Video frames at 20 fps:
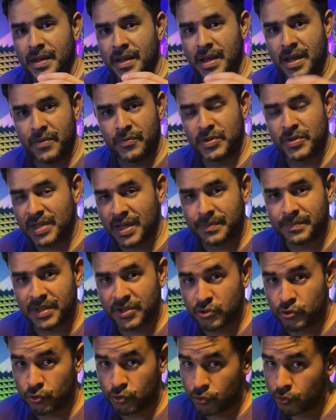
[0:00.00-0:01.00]
Every time
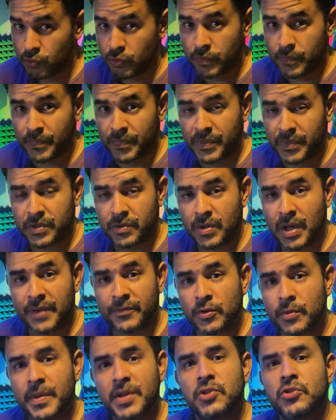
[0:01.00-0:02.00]
that you do, you have
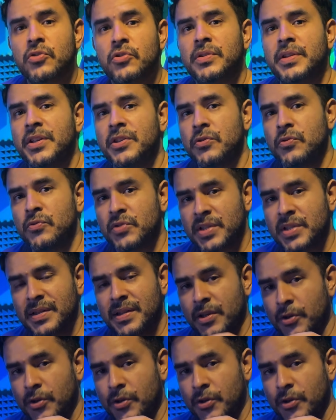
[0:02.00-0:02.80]
to make sure that you set the